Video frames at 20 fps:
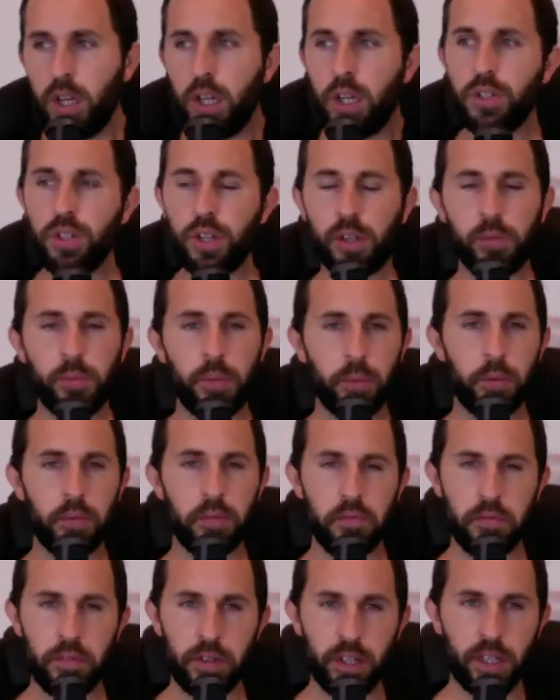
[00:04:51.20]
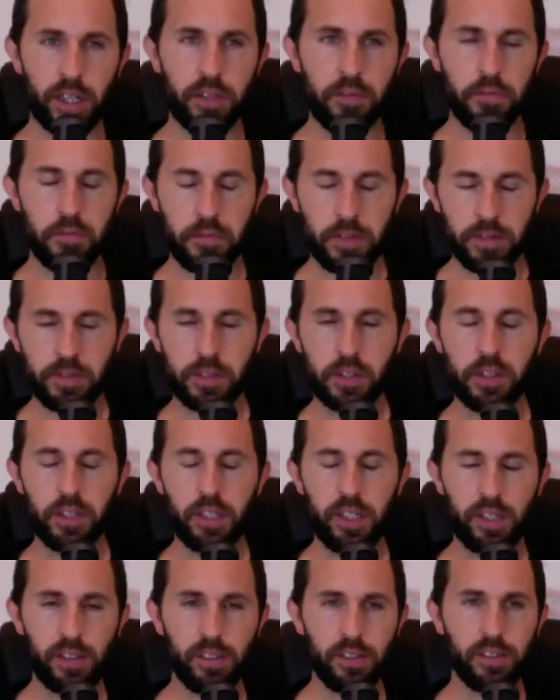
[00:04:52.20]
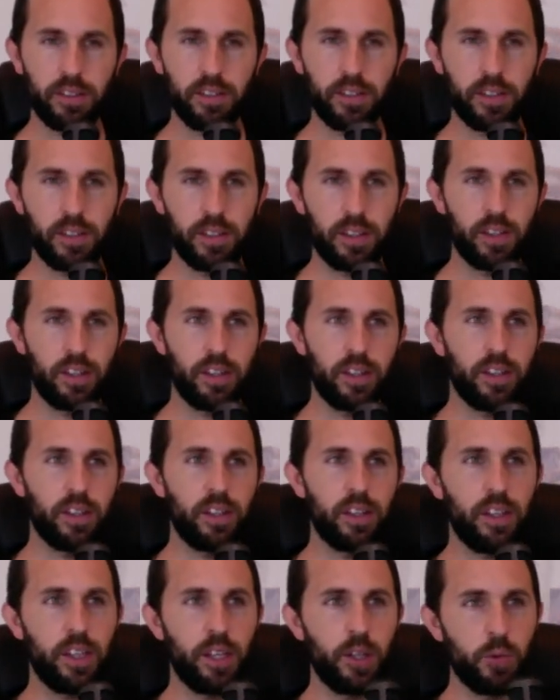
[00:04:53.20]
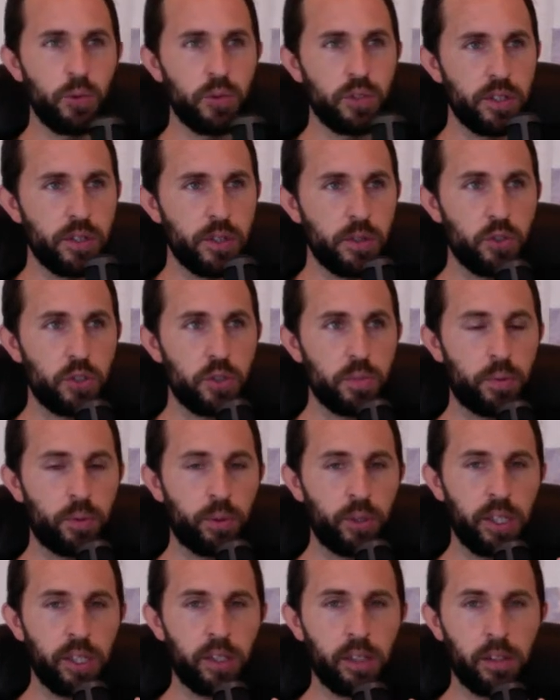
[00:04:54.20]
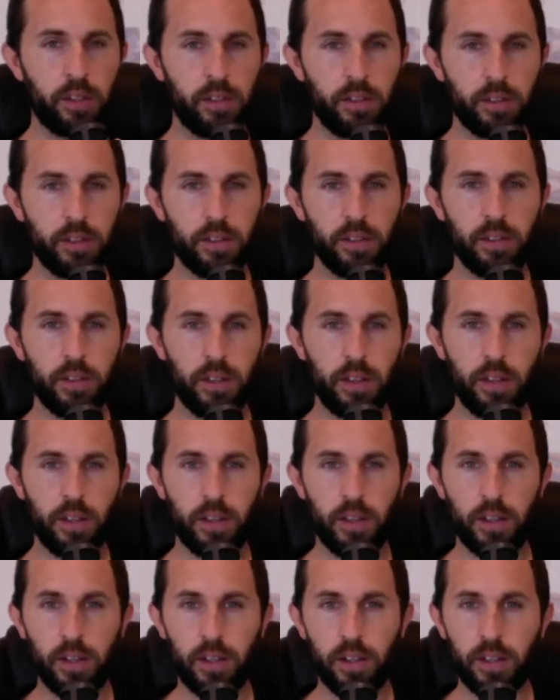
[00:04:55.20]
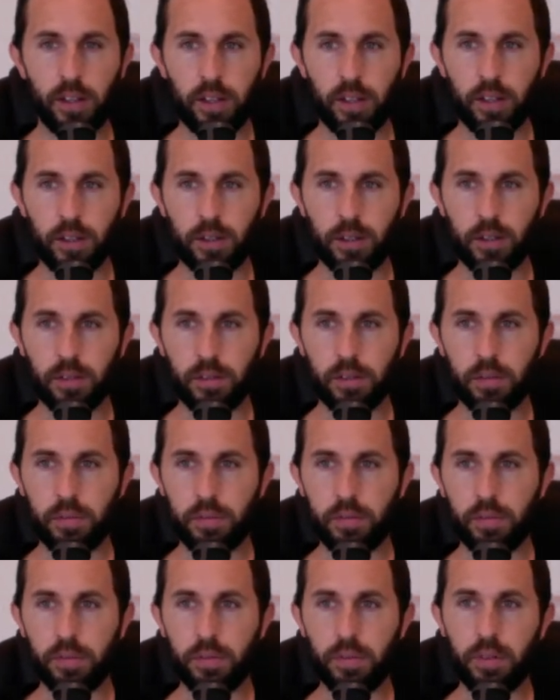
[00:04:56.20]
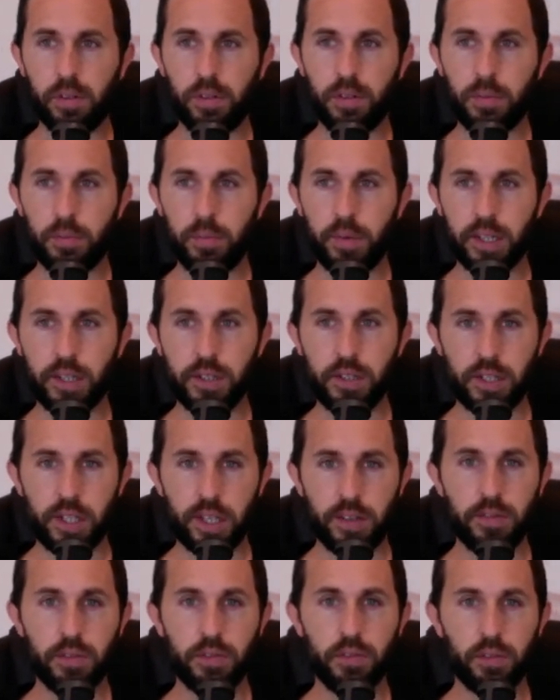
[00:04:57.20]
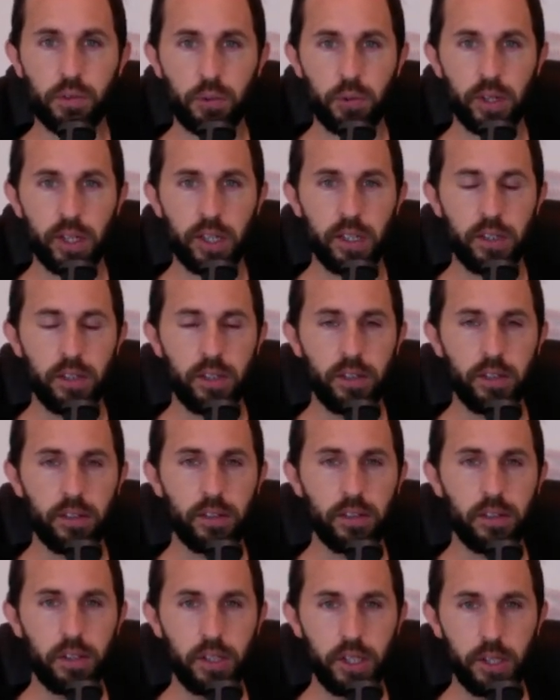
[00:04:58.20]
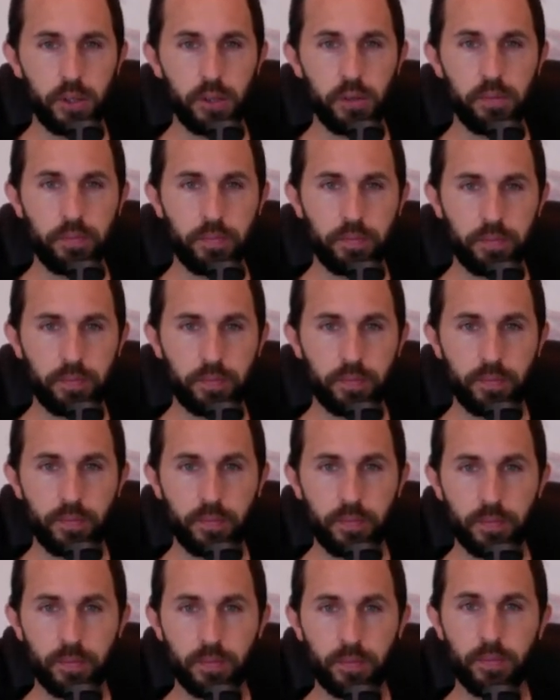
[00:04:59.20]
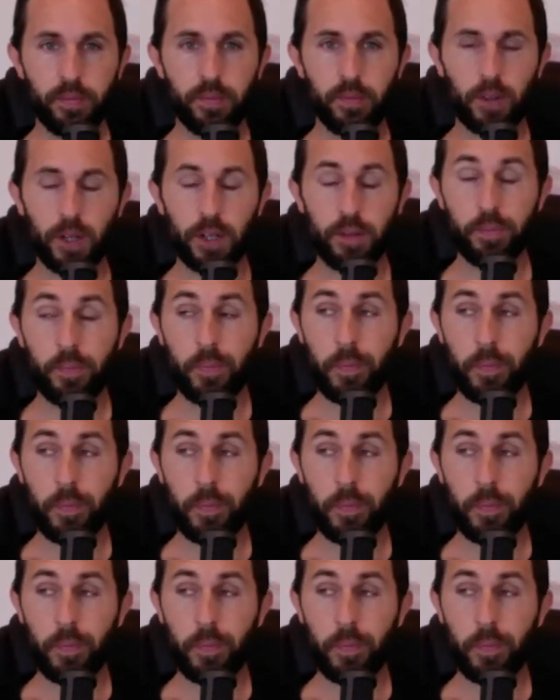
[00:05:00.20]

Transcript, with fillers: So I remember very vividly, it was in the spring of my 7th grade year, right?